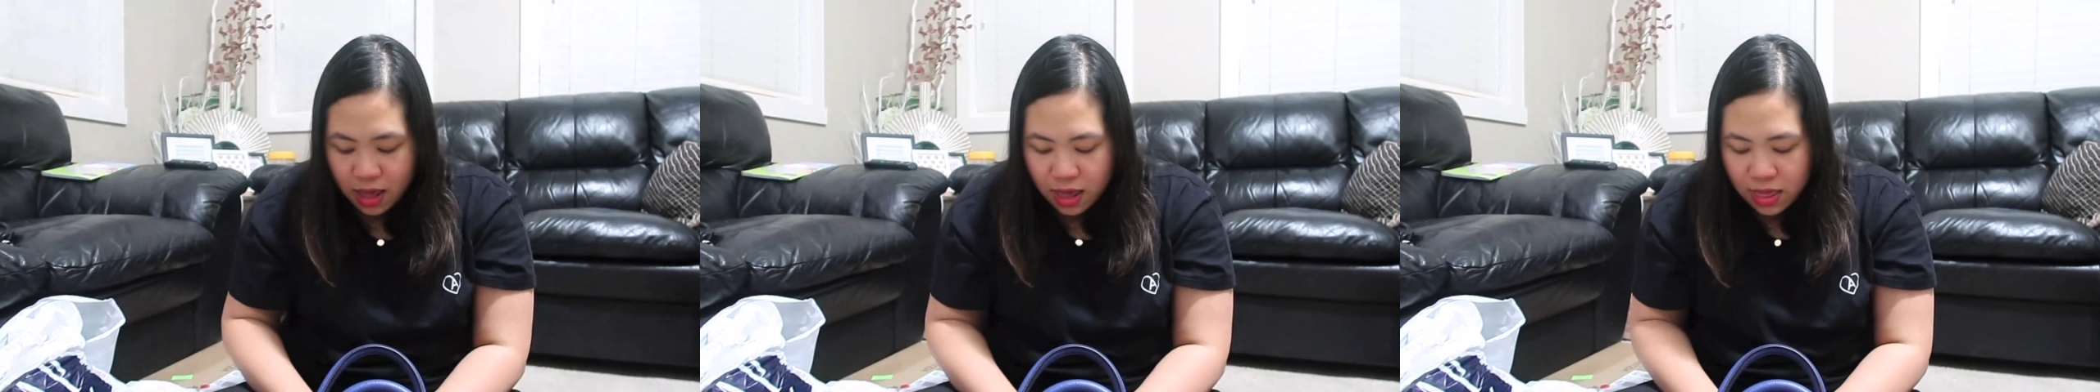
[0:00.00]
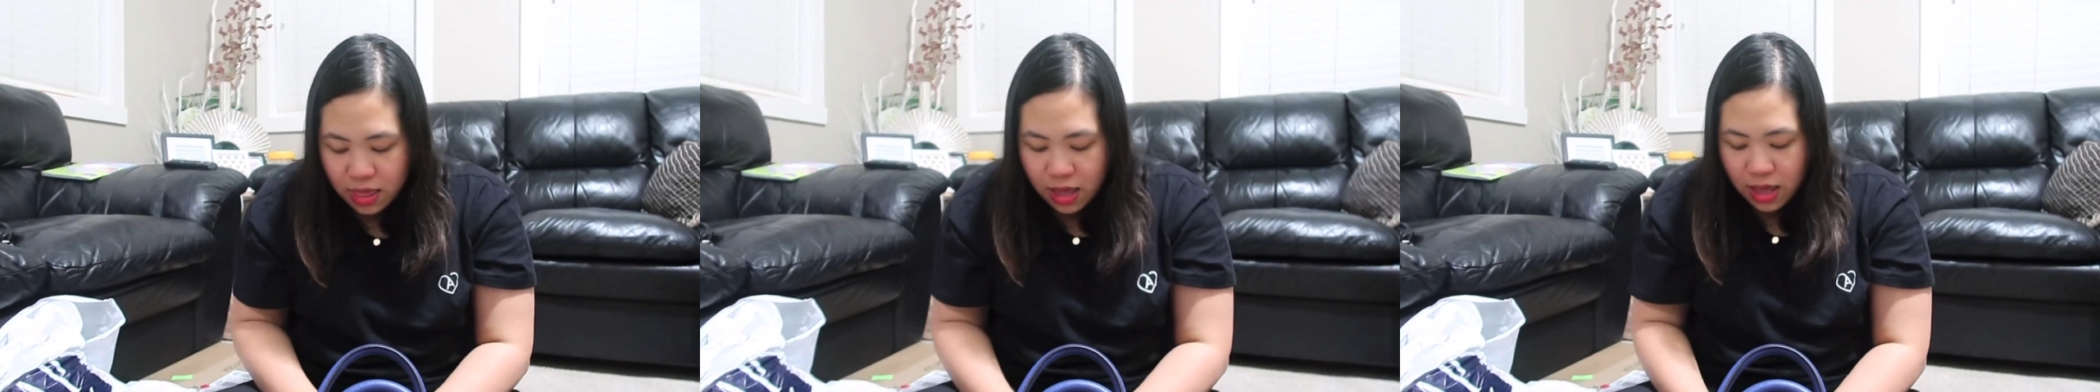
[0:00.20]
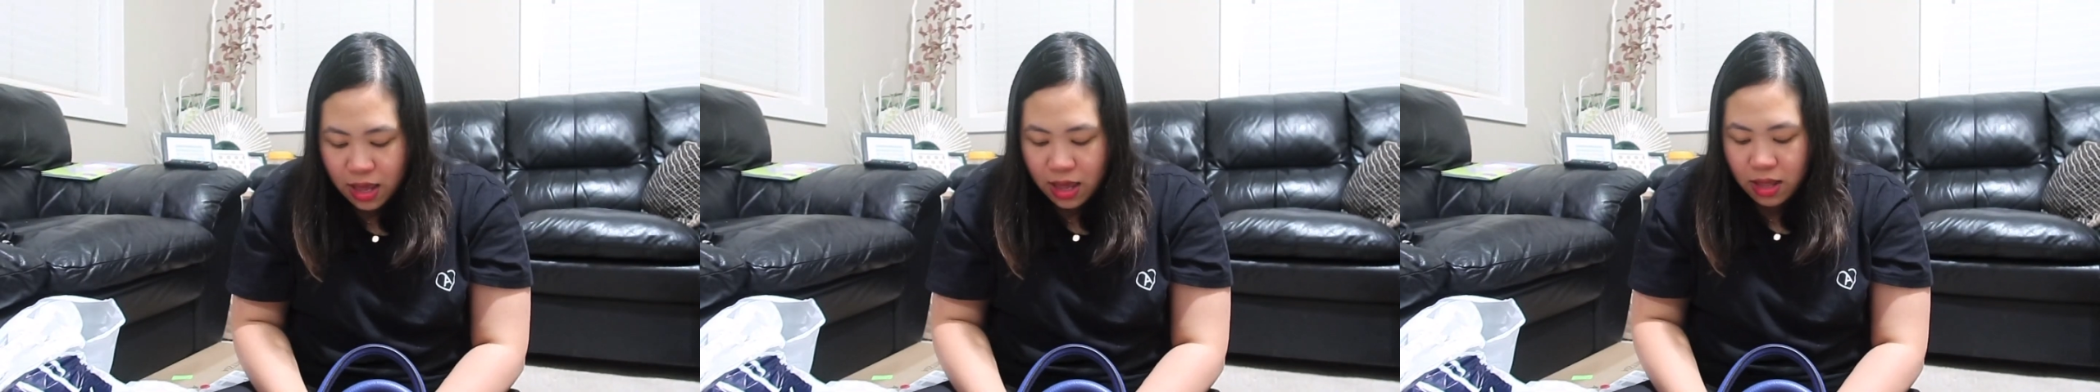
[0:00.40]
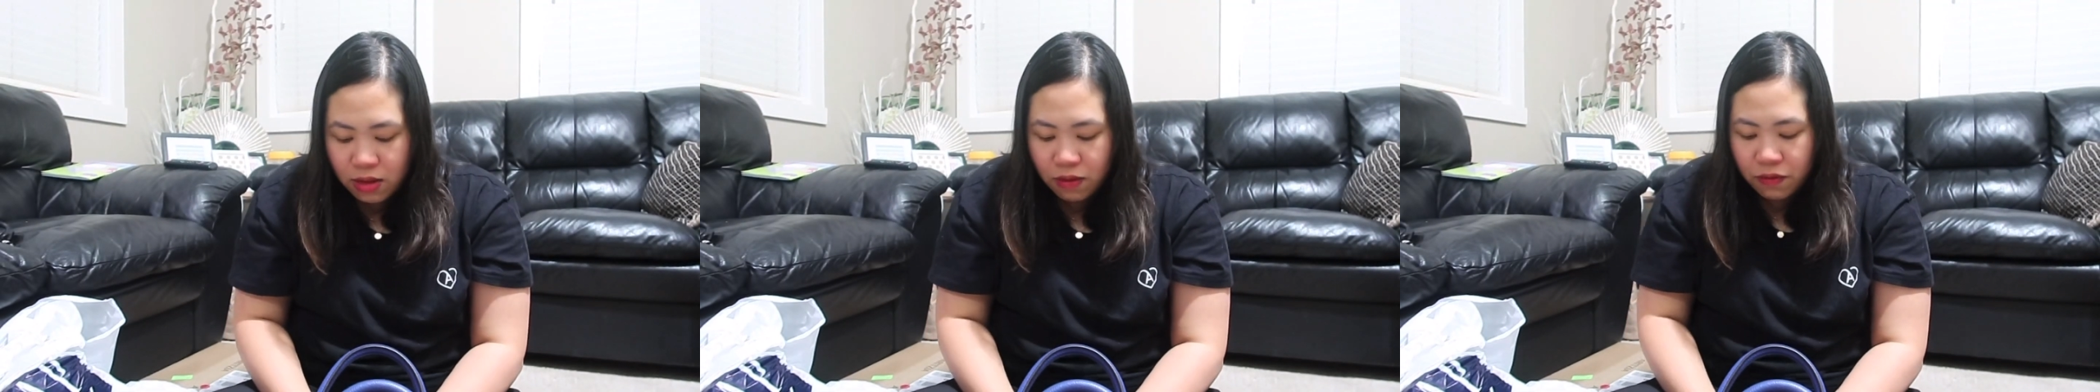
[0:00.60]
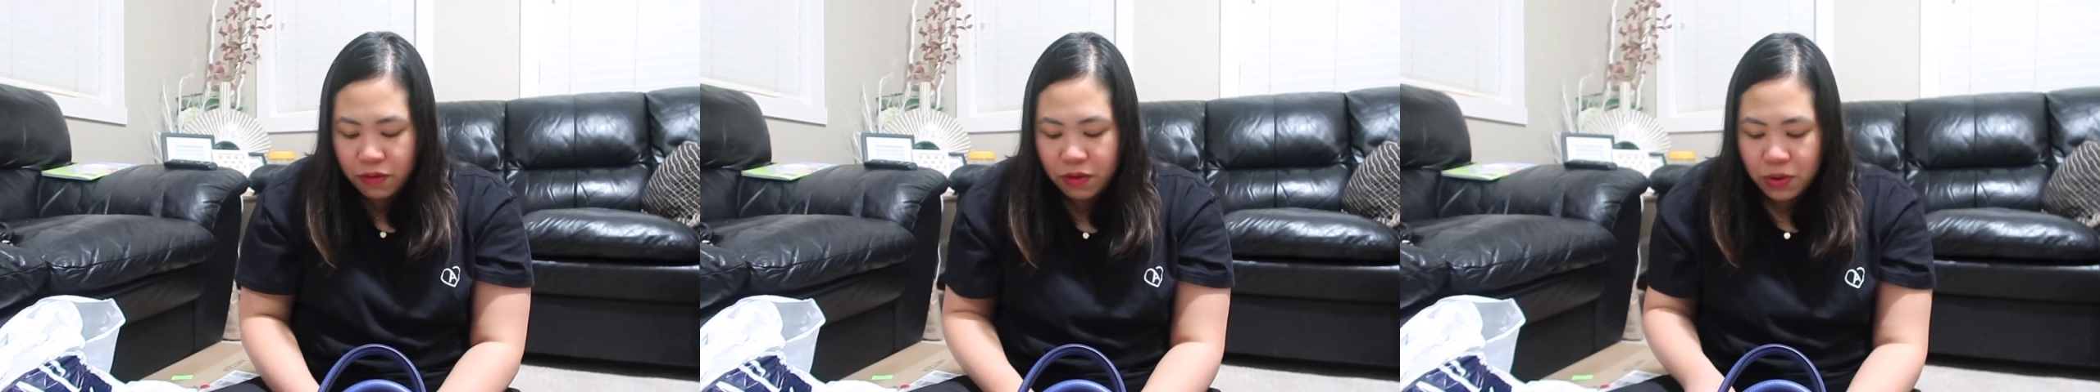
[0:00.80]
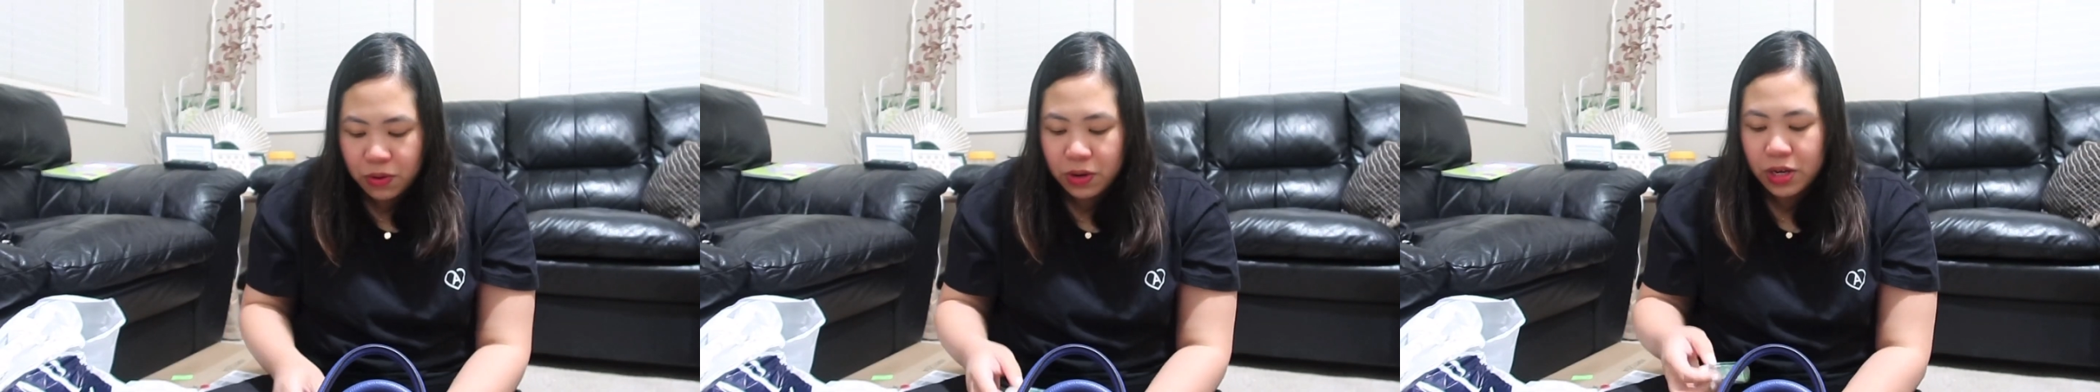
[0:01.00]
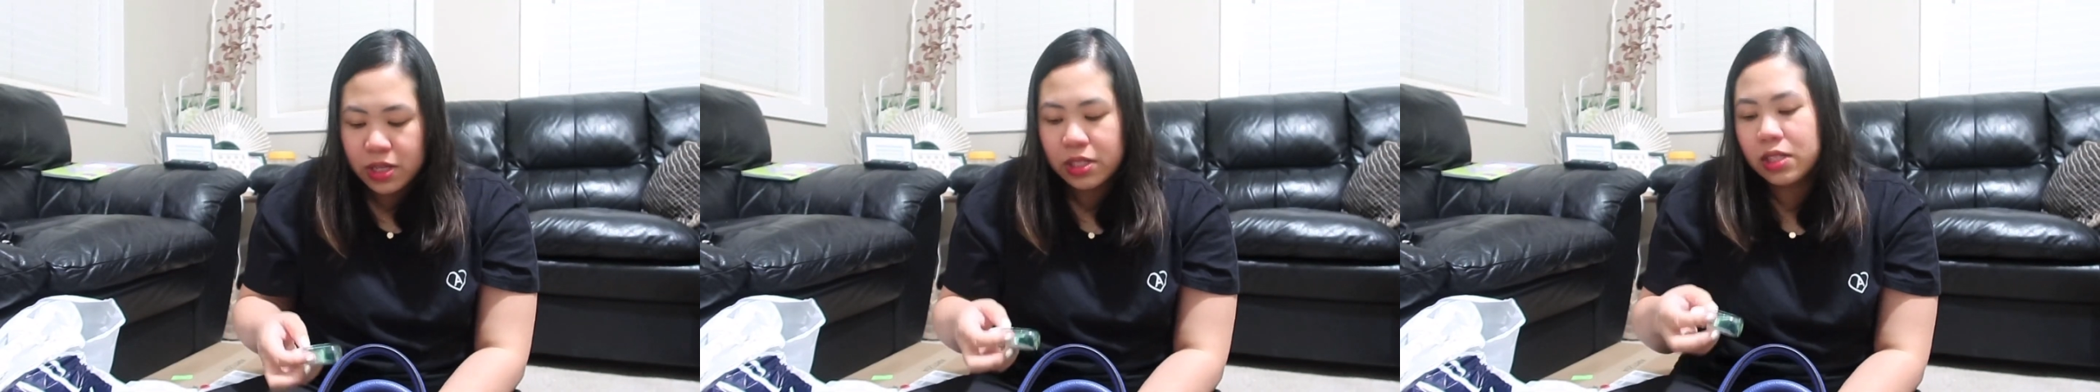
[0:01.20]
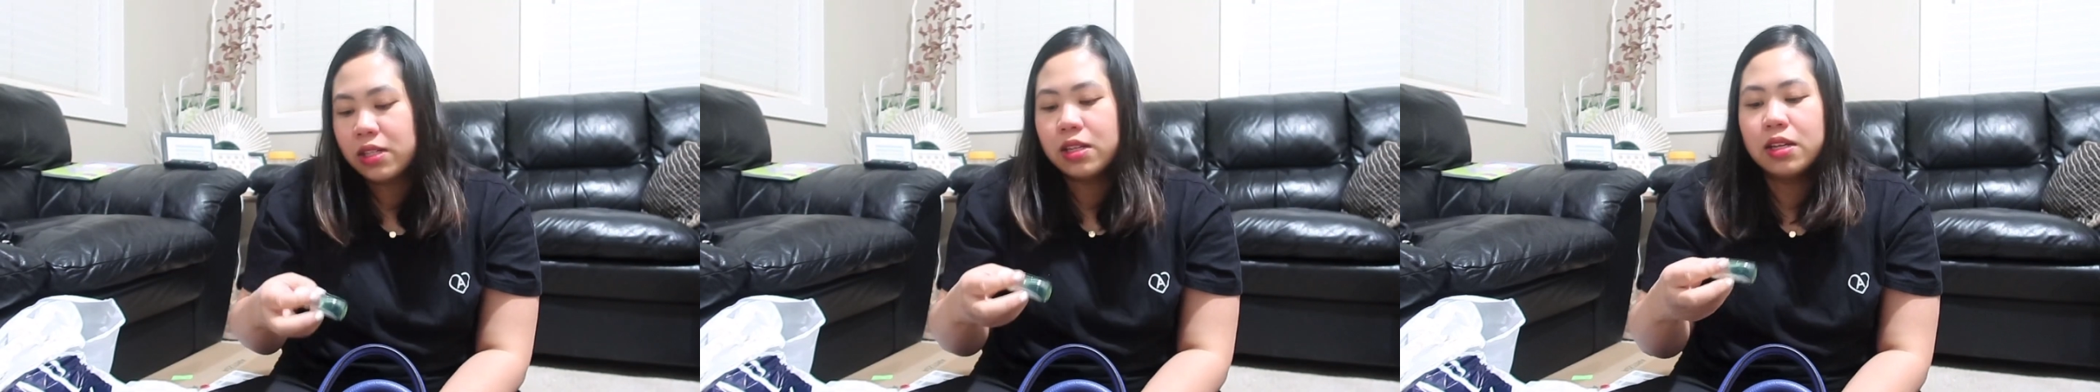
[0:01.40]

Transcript: And then of course